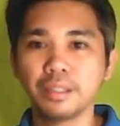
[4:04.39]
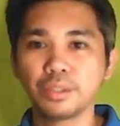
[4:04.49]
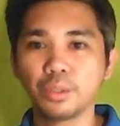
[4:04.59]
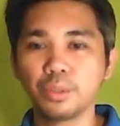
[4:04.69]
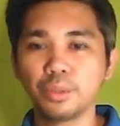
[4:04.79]

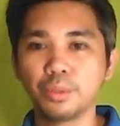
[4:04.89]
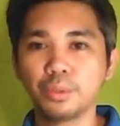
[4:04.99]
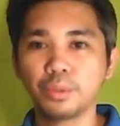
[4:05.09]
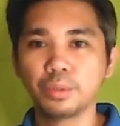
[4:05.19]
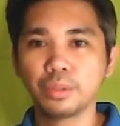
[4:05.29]

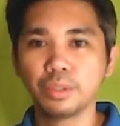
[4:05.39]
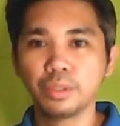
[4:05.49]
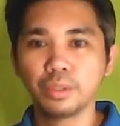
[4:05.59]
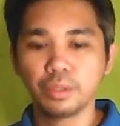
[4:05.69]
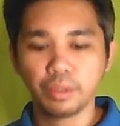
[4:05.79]
So
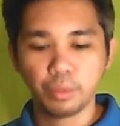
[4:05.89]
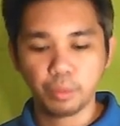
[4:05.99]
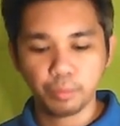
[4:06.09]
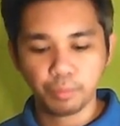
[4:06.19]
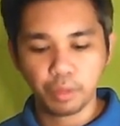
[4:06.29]

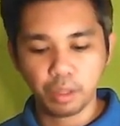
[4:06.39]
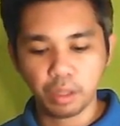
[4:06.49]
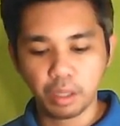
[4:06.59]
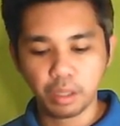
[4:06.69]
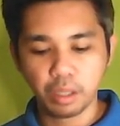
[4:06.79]

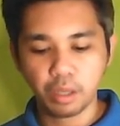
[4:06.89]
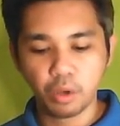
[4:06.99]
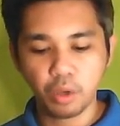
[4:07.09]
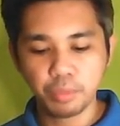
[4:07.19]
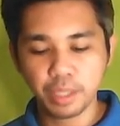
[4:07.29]
the
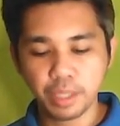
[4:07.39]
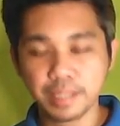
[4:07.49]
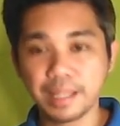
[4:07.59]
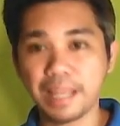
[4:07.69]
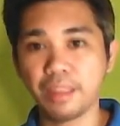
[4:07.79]

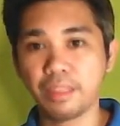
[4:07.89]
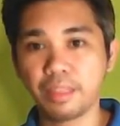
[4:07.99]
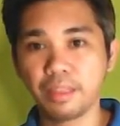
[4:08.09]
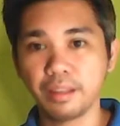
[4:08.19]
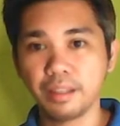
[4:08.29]
object's
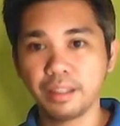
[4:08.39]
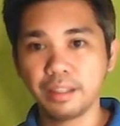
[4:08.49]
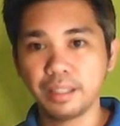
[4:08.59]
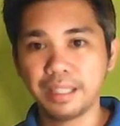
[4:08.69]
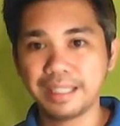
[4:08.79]
length
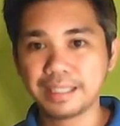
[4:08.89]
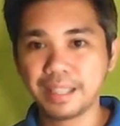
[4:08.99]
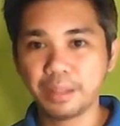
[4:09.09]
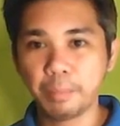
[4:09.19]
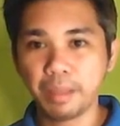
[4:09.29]
is
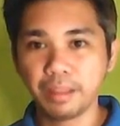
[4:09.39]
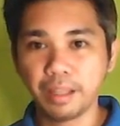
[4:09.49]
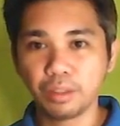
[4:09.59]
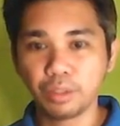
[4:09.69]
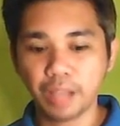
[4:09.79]
now
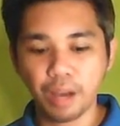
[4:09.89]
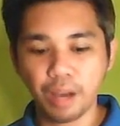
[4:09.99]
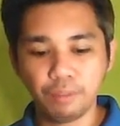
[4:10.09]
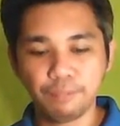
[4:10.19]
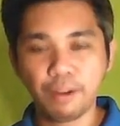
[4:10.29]
dependent on how
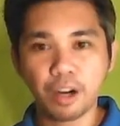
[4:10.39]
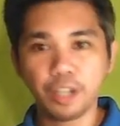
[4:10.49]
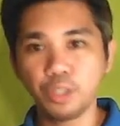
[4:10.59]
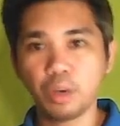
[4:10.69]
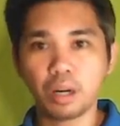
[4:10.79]
far
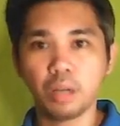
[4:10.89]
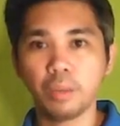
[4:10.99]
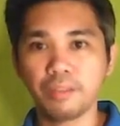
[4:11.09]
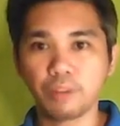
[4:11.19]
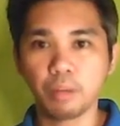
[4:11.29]
you are
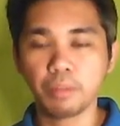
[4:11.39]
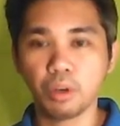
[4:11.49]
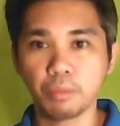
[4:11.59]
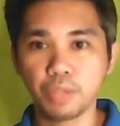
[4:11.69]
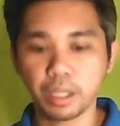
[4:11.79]
away from the
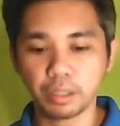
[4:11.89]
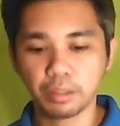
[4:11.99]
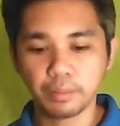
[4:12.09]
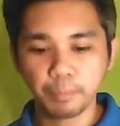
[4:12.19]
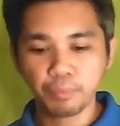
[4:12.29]
object.
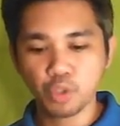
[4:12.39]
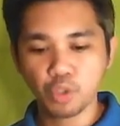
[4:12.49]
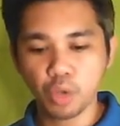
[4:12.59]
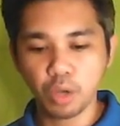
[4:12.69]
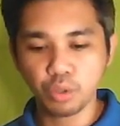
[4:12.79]

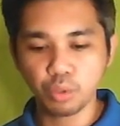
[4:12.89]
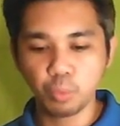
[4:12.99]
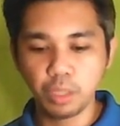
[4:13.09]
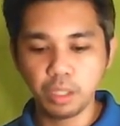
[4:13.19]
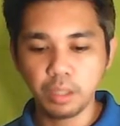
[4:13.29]
So how should
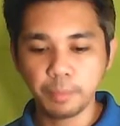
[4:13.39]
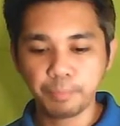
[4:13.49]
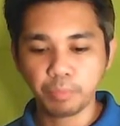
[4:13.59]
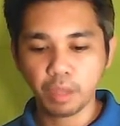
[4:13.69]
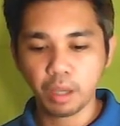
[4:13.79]
we
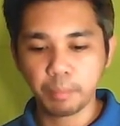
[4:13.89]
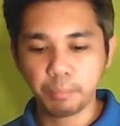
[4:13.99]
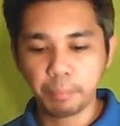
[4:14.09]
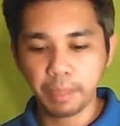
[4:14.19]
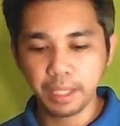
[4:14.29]

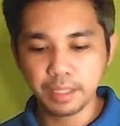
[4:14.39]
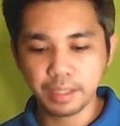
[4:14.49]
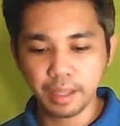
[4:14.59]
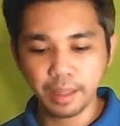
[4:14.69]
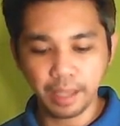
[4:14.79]
place
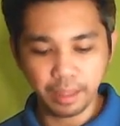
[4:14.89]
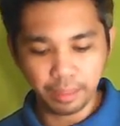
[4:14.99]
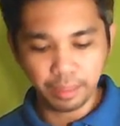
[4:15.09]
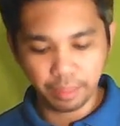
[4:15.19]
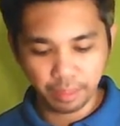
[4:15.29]
the
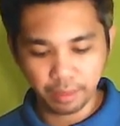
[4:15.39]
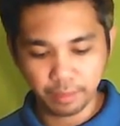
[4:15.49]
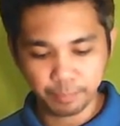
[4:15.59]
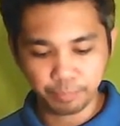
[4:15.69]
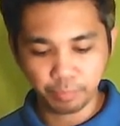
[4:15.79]
length
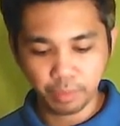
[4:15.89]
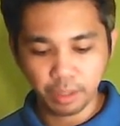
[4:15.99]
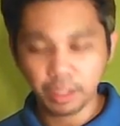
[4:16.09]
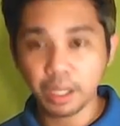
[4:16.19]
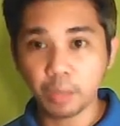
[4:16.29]

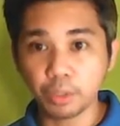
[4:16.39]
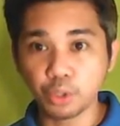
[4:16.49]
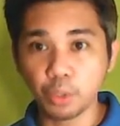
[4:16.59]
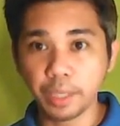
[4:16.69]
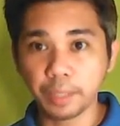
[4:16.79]
in our
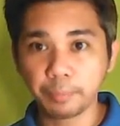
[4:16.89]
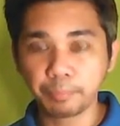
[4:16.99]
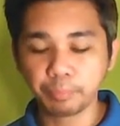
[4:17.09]
drawing?